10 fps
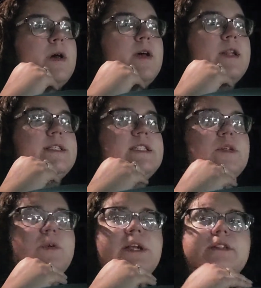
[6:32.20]
Let's see,
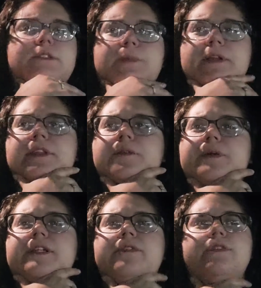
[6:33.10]
what else might there
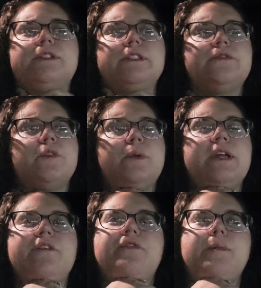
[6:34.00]
be differences for
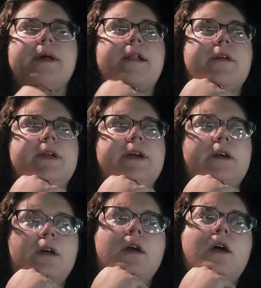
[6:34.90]
being a female out here?